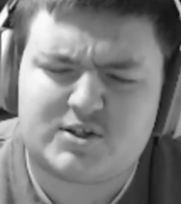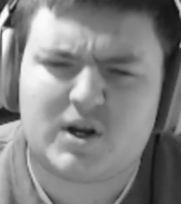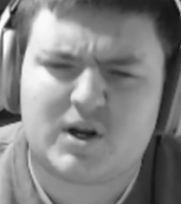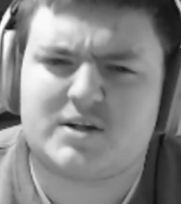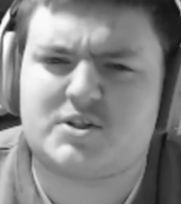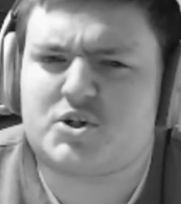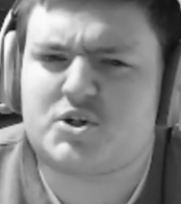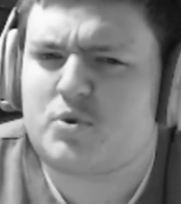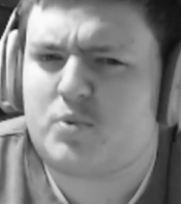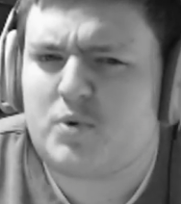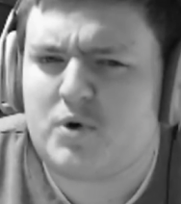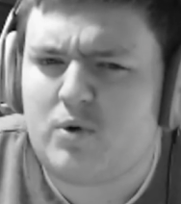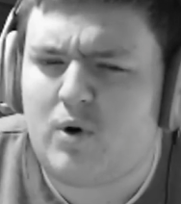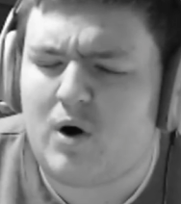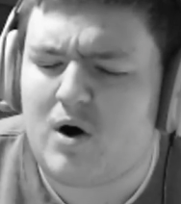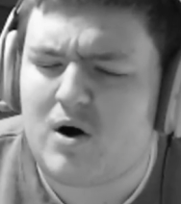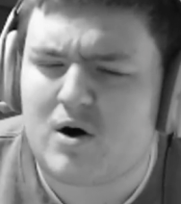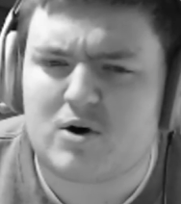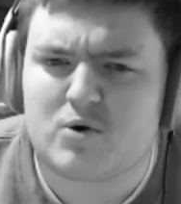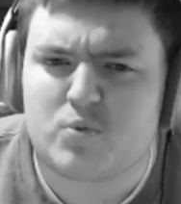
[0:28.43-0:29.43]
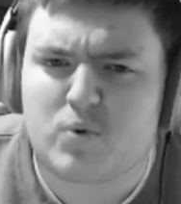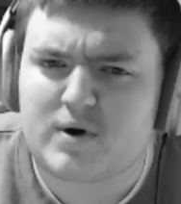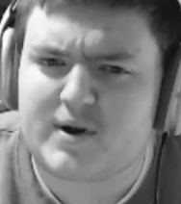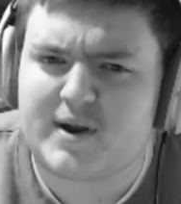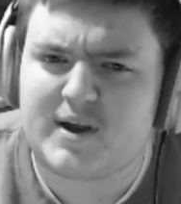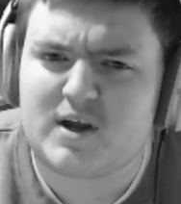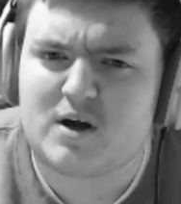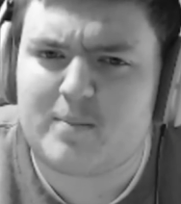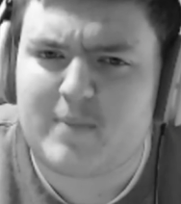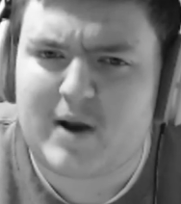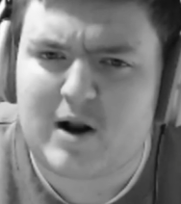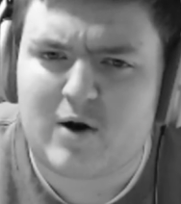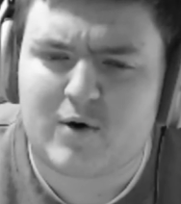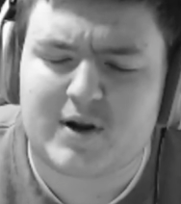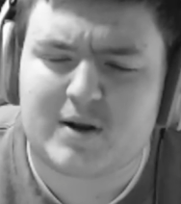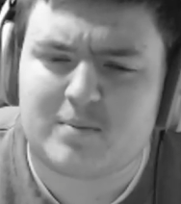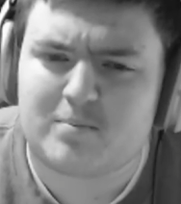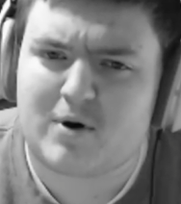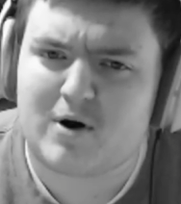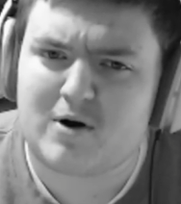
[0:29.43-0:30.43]
A true hardworking
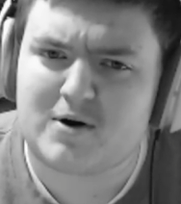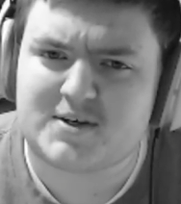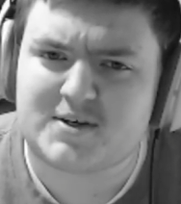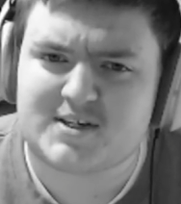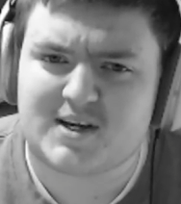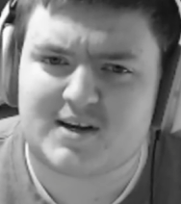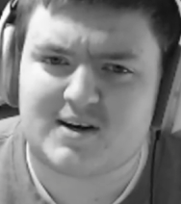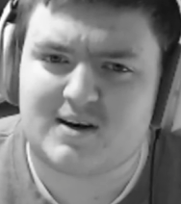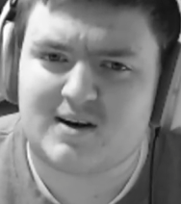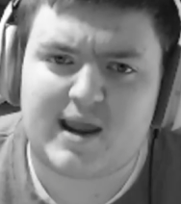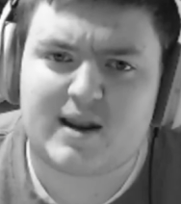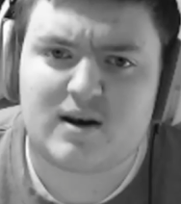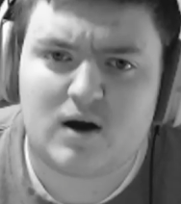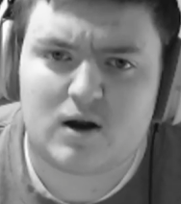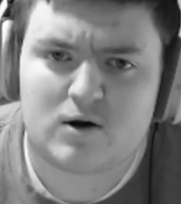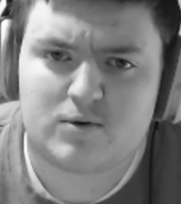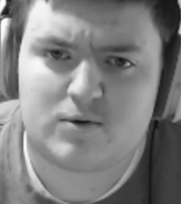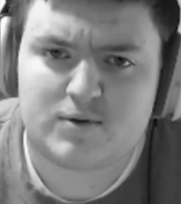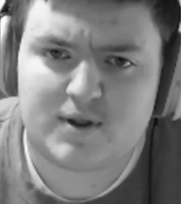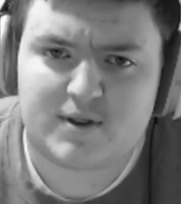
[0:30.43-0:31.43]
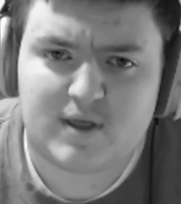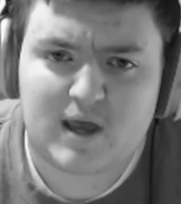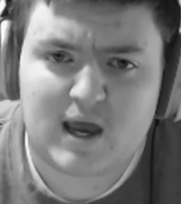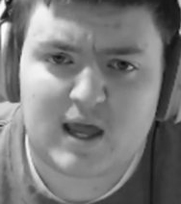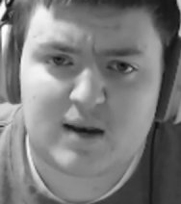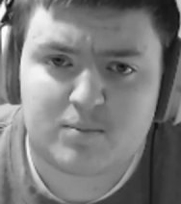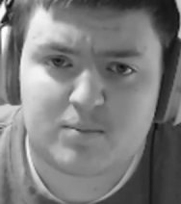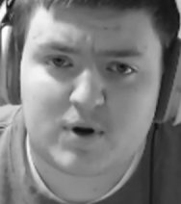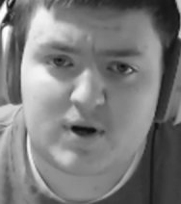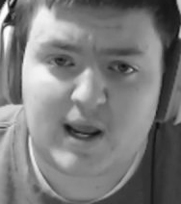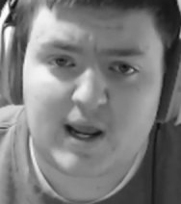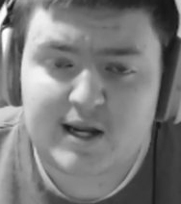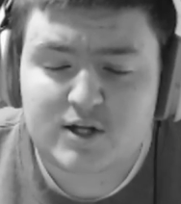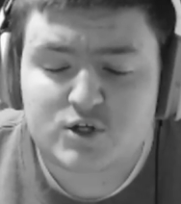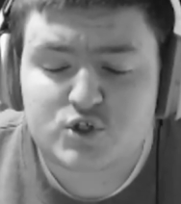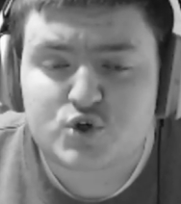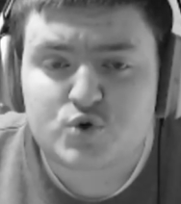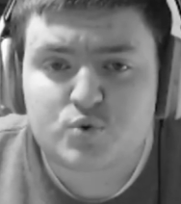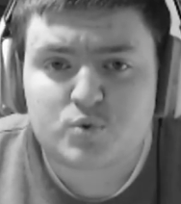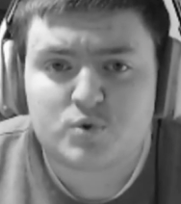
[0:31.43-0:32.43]
American person, and not only that, but a
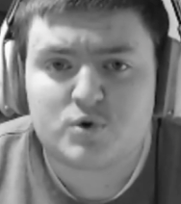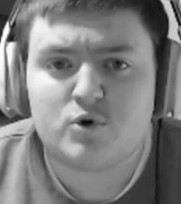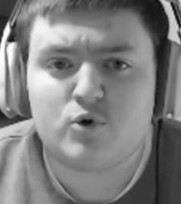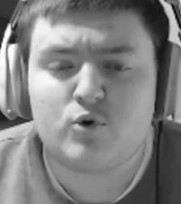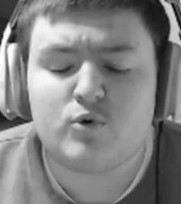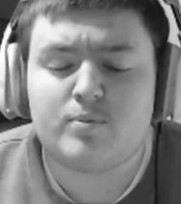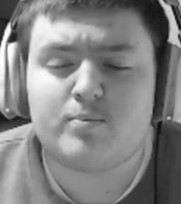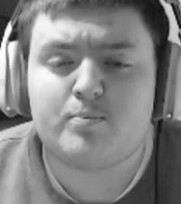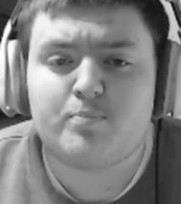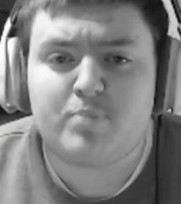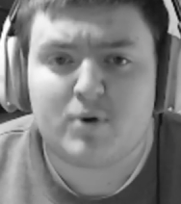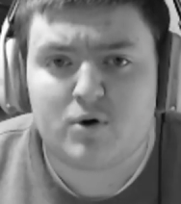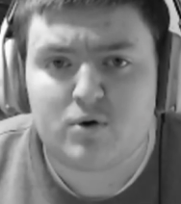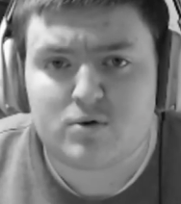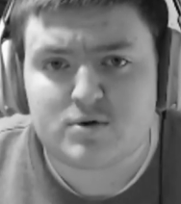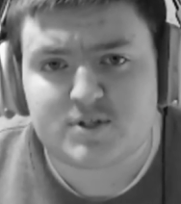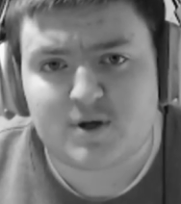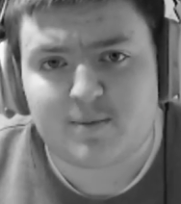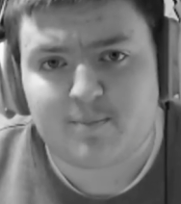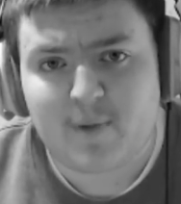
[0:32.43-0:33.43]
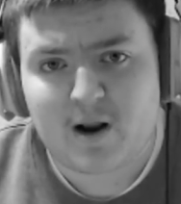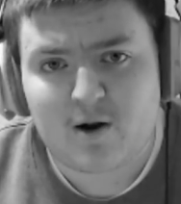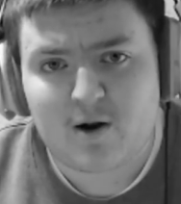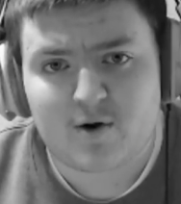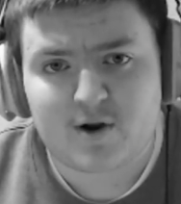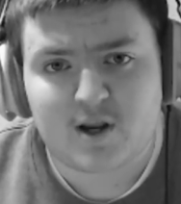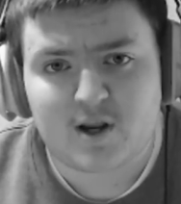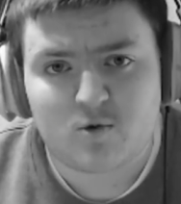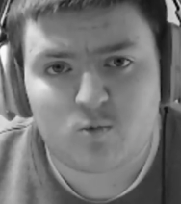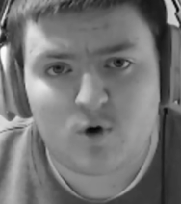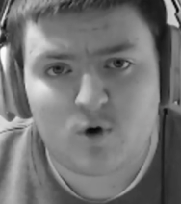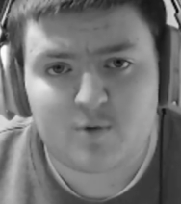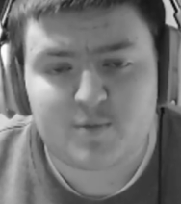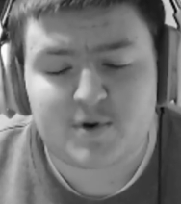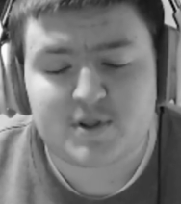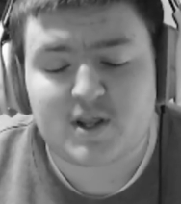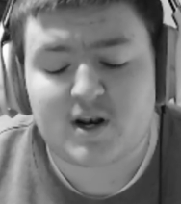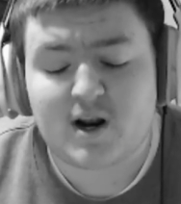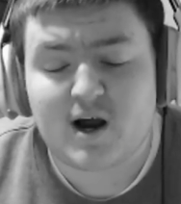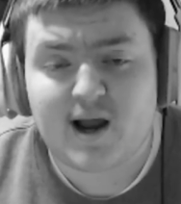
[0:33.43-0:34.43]
true bold American
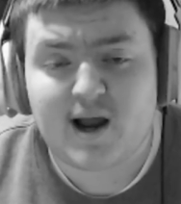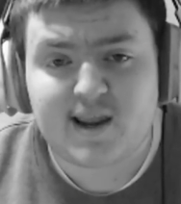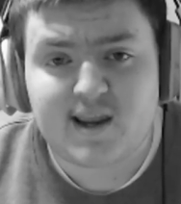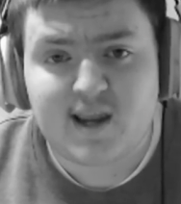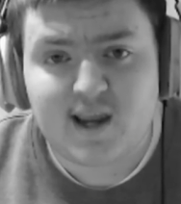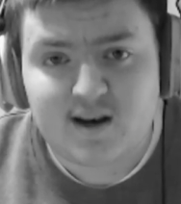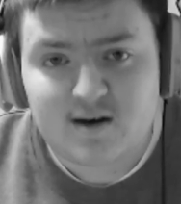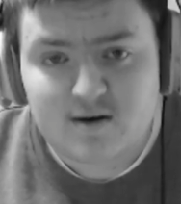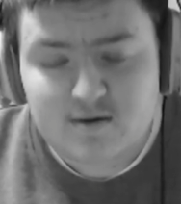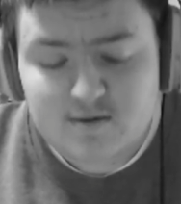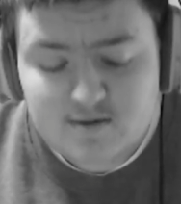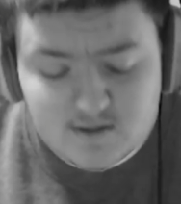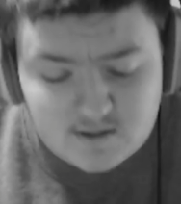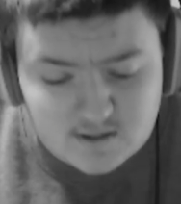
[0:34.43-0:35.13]
woman that I can